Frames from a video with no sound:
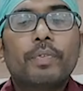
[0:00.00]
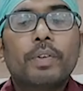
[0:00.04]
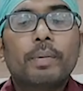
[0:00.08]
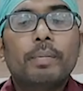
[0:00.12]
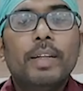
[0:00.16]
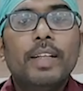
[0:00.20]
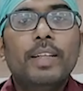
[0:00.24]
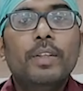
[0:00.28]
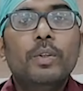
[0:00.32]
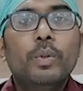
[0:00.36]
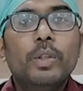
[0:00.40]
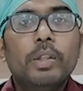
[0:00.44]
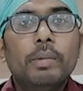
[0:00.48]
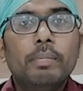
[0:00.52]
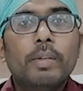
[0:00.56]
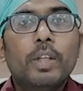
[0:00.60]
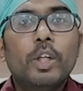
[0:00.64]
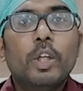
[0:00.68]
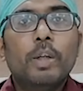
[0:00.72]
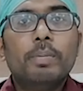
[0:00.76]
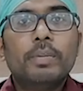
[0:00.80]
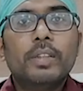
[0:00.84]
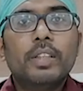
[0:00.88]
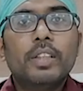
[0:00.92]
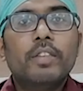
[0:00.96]
By doing
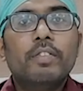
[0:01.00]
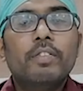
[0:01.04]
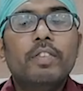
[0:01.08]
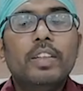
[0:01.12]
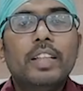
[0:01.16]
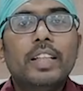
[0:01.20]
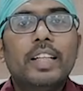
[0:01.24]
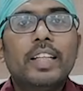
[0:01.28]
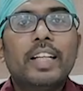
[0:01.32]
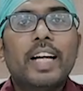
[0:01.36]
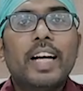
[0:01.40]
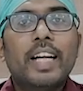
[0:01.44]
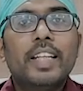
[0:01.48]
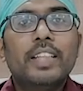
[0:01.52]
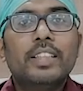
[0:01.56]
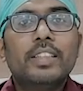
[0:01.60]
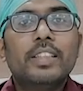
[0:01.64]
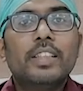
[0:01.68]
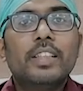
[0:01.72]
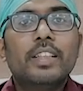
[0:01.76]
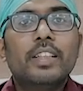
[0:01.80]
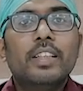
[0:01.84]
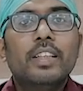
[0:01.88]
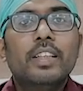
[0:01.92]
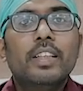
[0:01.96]
biopsy, will the
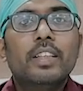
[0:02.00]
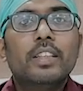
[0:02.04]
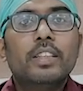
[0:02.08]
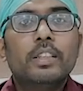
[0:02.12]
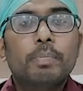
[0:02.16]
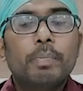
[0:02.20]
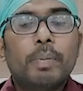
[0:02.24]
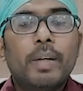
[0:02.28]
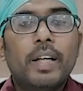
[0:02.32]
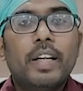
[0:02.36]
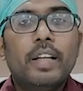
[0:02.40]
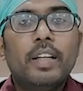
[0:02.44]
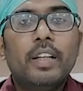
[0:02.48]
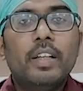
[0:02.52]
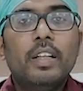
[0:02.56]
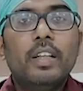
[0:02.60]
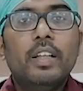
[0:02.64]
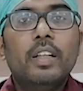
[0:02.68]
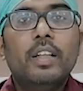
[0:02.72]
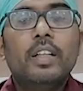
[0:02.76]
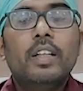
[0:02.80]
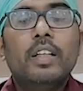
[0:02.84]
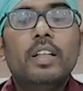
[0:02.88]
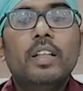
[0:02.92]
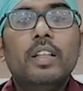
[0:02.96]
cancer spread?
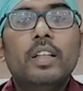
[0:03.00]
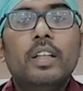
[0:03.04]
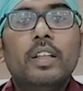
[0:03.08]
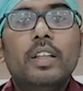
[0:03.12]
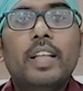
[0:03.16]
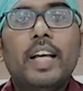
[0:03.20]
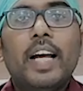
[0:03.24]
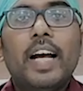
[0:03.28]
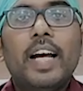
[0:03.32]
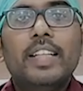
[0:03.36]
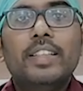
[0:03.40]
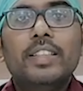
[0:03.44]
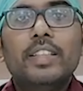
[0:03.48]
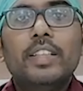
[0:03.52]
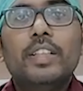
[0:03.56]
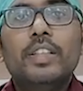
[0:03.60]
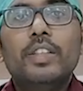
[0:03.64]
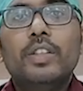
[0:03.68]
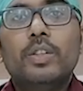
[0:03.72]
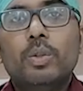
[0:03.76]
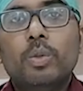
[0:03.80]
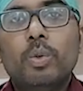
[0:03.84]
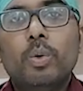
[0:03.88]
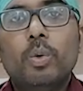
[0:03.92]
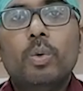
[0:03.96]
The answer
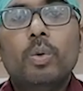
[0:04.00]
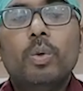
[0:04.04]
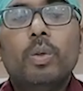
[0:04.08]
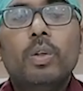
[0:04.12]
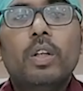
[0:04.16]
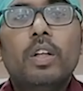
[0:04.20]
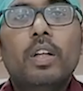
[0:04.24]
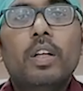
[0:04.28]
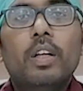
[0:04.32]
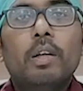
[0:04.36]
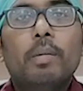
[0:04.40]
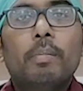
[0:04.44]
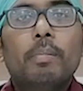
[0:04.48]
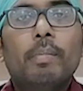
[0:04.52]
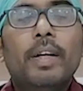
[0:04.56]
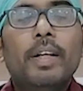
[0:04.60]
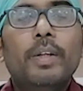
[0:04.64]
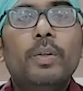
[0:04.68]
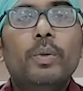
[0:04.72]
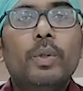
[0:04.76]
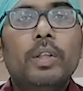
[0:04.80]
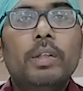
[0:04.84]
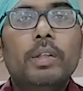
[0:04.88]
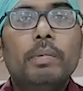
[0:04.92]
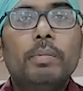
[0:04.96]
is no.
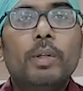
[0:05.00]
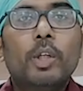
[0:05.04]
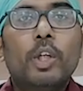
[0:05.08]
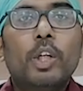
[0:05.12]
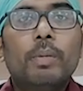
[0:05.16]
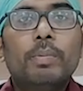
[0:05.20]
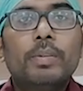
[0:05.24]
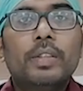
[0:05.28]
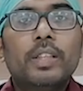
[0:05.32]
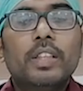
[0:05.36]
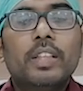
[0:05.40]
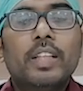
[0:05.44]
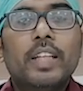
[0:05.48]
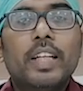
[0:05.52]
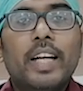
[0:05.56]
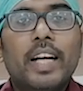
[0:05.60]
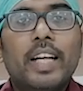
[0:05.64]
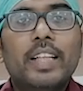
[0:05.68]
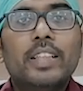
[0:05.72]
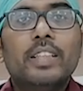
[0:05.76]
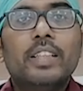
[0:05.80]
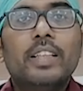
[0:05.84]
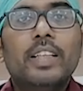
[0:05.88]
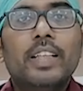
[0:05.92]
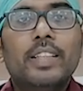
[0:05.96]
By doing biopsy, the
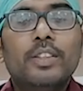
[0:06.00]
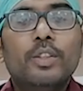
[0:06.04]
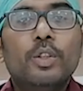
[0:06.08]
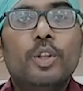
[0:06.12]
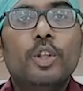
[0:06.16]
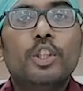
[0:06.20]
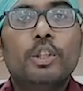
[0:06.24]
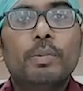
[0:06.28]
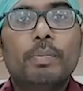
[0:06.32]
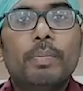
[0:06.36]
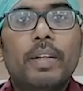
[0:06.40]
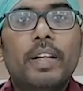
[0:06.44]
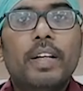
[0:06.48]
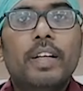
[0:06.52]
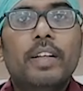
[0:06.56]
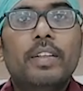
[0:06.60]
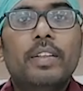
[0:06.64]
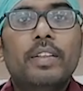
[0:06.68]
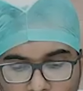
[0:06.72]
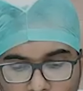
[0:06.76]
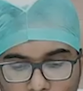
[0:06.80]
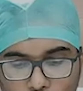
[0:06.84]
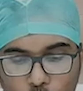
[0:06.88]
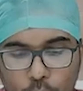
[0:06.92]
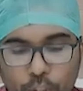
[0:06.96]
cancer does not spread.
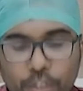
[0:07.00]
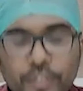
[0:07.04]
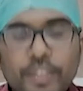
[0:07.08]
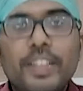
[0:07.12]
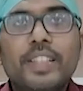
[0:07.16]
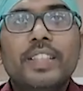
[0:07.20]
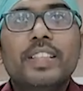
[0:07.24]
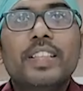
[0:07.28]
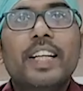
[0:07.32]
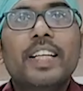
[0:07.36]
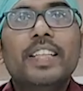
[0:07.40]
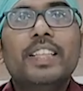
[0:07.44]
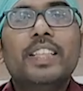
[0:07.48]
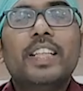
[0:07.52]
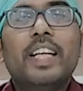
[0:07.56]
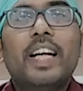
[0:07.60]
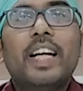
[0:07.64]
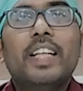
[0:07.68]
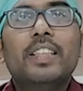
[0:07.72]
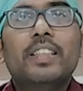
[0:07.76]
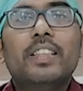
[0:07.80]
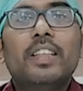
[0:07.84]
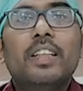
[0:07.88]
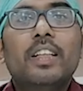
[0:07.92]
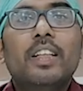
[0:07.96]
How do we stage
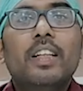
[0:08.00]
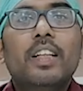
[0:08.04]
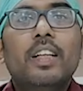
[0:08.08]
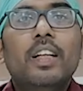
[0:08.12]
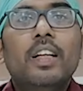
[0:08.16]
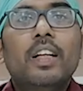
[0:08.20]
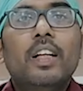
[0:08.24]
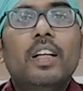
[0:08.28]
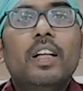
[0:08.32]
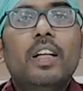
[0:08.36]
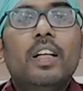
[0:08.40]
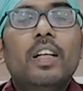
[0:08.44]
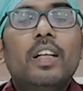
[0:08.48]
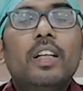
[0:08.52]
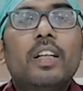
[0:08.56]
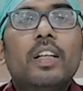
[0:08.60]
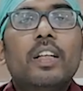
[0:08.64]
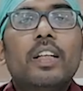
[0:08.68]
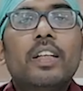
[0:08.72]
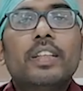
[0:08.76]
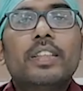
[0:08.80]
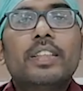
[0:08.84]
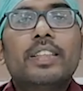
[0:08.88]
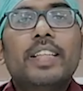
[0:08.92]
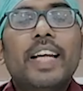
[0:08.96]
cancer?
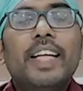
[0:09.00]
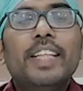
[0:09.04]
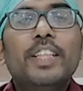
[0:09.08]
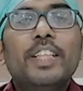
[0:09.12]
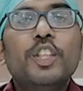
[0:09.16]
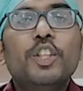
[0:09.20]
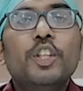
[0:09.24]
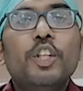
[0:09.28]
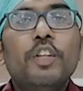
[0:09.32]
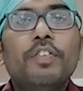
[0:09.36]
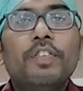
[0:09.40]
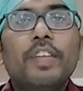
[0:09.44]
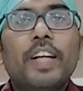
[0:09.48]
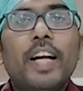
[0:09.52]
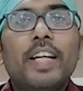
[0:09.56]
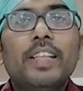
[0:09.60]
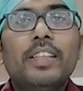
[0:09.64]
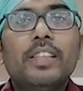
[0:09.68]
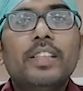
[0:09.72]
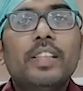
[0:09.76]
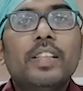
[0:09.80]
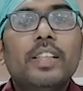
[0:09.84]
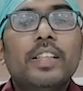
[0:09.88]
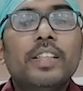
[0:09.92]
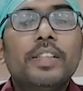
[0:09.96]
Staging of
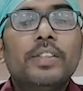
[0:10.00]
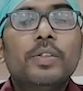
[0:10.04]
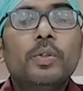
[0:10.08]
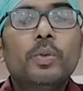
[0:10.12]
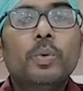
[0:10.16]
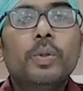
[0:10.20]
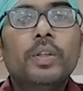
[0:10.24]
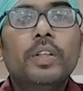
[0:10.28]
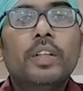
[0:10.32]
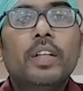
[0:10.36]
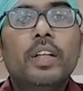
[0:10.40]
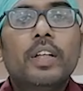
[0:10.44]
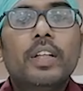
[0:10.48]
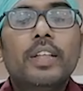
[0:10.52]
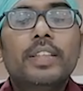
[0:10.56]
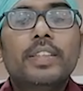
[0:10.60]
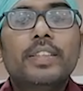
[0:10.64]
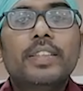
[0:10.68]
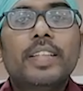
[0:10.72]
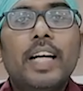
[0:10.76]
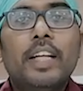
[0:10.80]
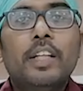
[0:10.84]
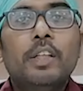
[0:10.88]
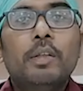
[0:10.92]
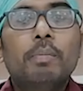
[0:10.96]
cancer
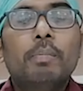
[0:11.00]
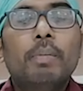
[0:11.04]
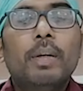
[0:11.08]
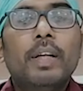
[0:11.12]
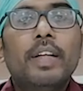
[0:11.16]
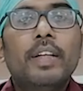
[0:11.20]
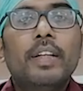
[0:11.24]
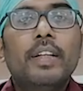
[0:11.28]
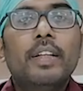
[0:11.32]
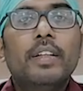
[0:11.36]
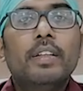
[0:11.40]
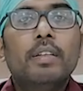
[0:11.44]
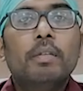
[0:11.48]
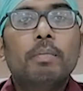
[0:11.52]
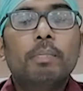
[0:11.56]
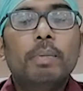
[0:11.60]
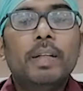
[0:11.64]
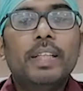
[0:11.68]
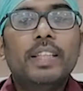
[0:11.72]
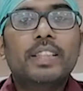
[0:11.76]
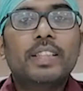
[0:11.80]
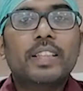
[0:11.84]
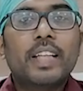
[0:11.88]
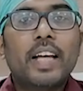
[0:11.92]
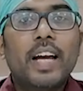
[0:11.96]
is done by
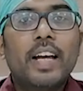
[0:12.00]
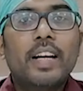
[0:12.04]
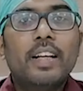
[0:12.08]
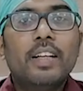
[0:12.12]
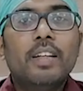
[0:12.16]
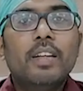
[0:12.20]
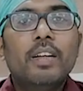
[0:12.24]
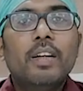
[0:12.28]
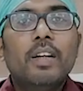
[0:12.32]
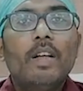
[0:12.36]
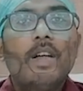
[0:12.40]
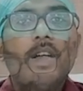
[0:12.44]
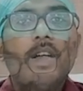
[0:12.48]
PET scan.